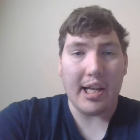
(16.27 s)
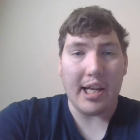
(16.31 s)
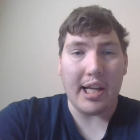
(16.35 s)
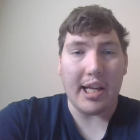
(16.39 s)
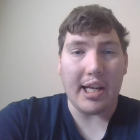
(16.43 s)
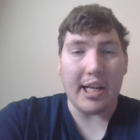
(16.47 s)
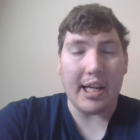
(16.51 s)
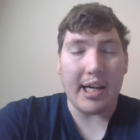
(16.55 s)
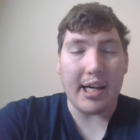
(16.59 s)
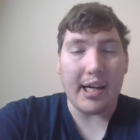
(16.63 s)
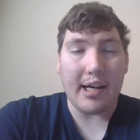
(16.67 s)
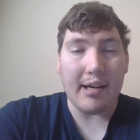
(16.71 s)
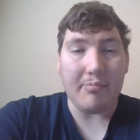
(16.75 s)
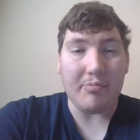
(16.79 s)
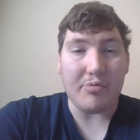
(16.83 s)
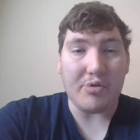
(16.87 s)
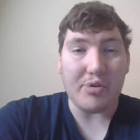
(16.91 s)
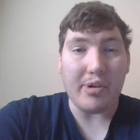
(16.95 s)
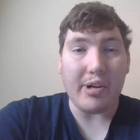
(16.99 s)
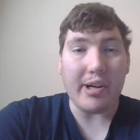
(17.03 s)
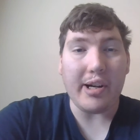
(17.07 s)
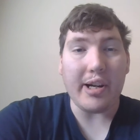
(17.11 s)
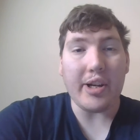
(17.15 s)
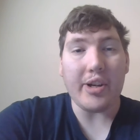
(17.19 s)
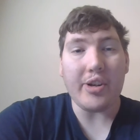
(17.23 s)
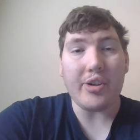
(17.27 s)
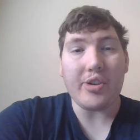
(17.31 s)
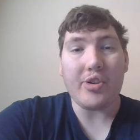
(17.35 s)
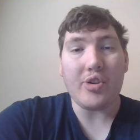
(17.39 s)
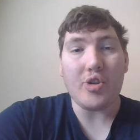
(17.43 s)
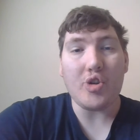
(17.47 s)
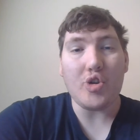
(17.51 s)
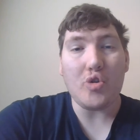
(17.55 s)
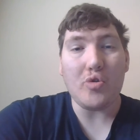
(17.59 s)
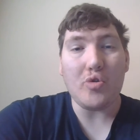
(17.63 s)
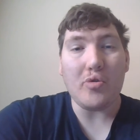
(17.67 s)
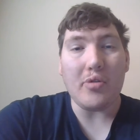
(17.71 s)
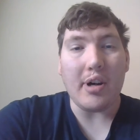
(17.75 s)
and I'm trying
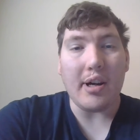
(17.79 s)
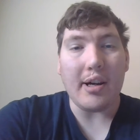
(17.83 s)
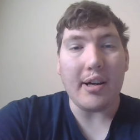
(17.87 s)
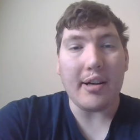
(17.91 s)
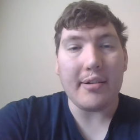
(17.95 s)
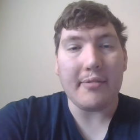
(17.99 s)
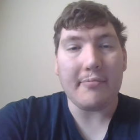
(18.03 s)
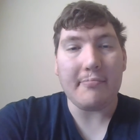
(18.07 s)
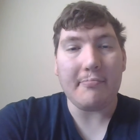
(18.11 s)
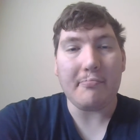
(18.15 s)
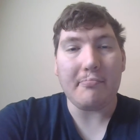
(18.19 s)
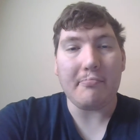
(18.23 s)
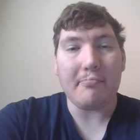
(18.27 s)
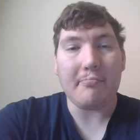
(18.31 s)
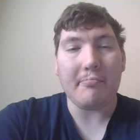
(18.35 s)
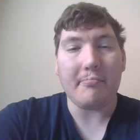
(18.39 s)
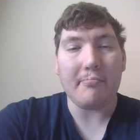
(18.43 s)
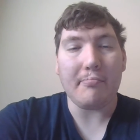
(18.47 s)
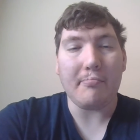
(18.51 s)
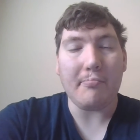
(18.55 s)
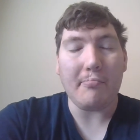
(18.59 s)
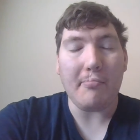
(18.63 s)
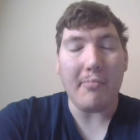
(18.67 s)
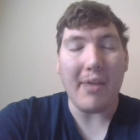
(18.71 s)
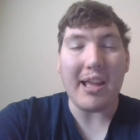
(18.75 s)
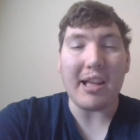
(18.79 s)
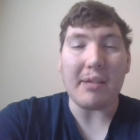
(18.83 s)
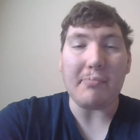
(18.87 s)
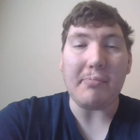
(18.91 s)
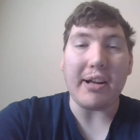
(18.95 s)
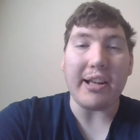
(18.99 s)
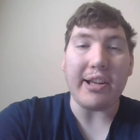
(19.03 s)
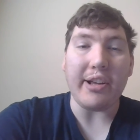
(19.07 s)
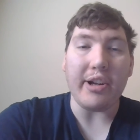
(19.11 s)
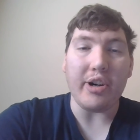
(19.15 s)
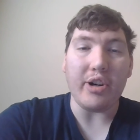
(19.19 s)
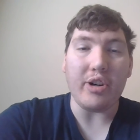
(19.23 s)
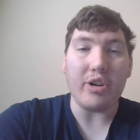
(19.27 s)
to make
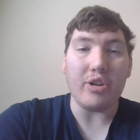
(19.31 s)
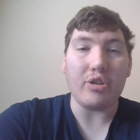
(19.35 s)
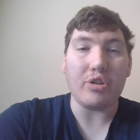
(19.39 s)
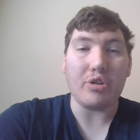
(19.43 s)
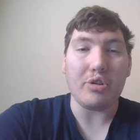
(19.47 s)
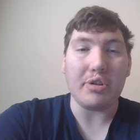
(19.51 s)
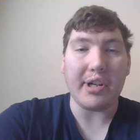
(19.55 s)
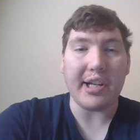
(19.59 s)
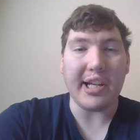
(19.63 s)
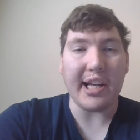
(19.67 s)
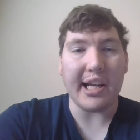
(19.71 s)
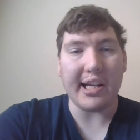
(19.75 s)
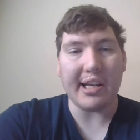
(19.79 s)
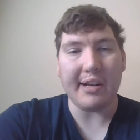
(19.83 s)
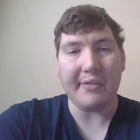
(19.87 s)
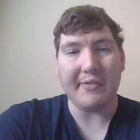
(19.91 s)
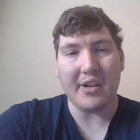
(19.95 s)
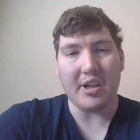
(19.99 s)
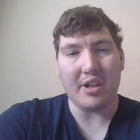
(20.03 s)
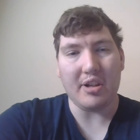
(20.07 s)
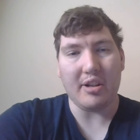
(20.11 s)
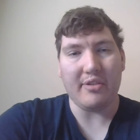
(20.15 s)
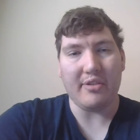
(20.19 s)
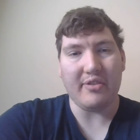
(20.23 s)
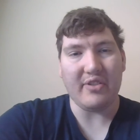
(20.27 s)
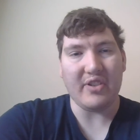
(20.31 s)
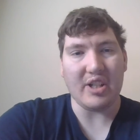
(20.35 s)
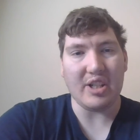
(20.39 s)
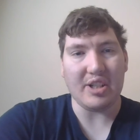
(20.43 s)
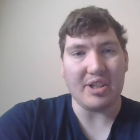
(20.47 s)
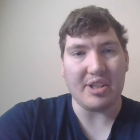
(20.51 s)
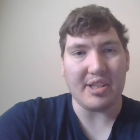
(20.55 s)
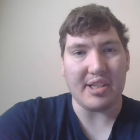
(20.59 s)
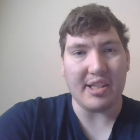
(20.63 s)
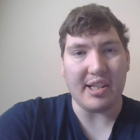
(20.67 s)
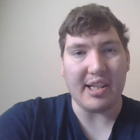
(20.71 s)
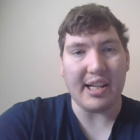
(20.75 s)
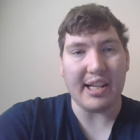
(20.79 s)
my own creative
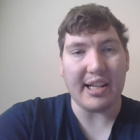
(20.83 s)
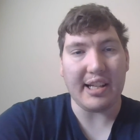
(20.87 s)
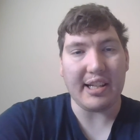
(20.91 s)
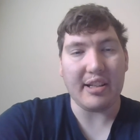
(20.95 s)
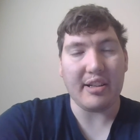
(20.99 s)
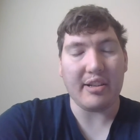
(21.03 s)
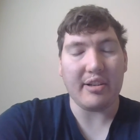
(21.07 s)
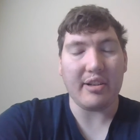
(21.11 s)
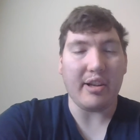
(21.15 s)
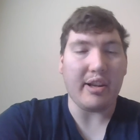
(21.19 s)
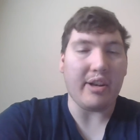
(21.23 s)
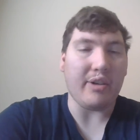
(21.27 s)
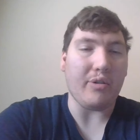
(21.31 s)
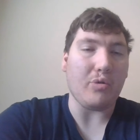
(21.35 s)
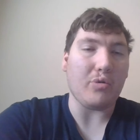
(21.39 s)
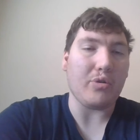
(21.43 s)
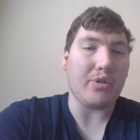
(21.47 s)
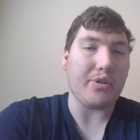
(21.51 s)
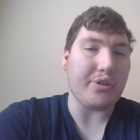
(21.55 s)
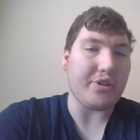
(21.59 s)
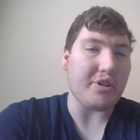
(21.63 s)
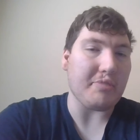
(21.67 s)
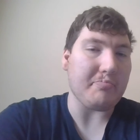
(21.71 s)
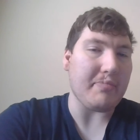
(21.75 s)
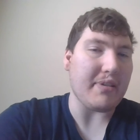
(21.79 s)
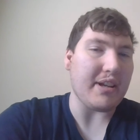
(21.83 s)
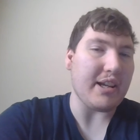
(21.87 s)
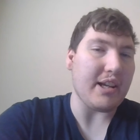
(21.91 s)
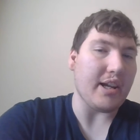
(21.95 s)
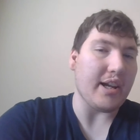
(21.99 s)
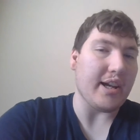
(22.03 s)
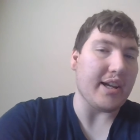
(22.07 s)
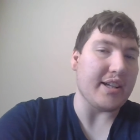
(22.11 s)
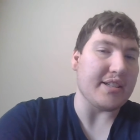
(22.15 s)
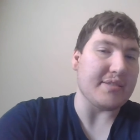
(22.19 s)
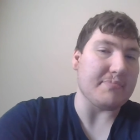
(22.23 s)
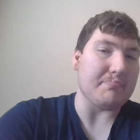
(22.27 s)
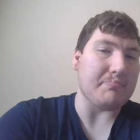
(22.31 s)
universe, like in order to be
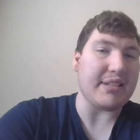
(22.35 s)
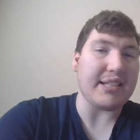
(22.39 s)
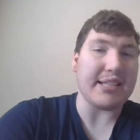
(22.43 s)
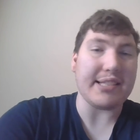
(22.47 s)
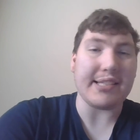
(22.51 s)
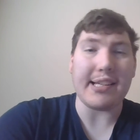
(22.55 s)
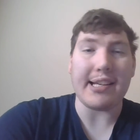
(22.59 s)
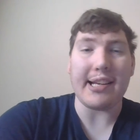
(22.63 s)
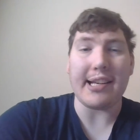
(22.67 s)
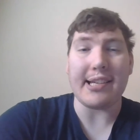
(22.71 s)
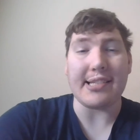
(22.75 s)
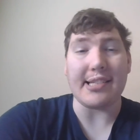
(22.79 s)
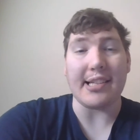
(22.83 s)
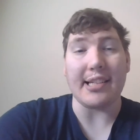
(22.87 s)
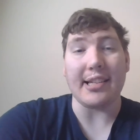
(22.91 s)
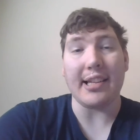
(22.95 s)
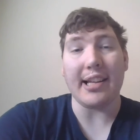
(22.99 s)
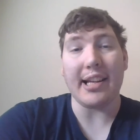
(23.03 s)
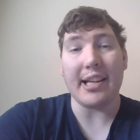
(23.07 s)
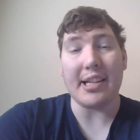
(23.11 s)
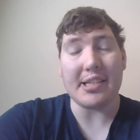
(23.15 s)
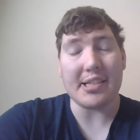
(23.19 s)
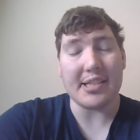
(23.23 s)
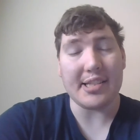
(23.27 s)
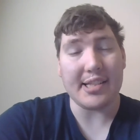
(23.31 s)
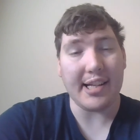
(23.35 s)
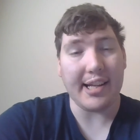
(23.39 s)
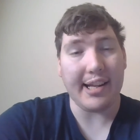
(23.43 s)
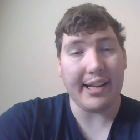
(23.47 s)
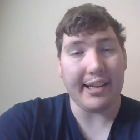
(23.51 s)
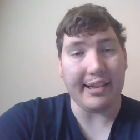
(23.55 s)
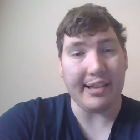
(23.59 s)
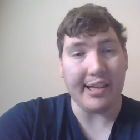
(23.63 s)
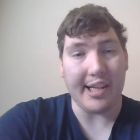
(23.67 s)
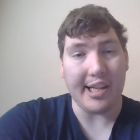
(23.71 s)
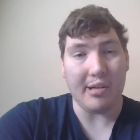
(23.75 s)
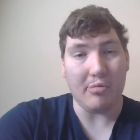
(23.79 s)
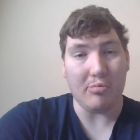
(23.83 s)
as blessed as the late
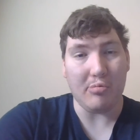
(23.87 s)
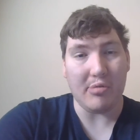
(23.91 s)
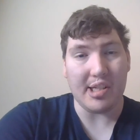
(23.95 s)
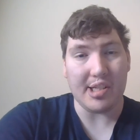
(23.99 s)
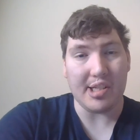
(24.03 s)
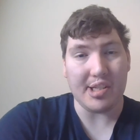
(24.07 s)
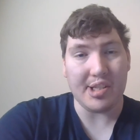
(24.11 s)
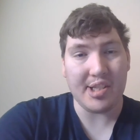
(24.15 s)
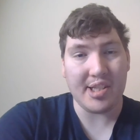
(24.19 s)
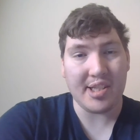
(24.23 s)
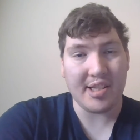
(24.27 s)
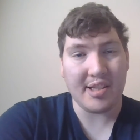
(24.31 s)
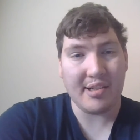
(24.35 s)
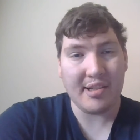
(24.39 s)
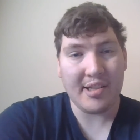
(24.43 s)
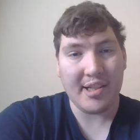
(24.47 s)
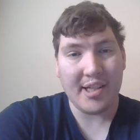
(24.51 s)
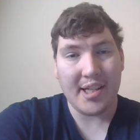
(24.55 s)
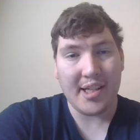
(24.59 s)
Stan Lee was.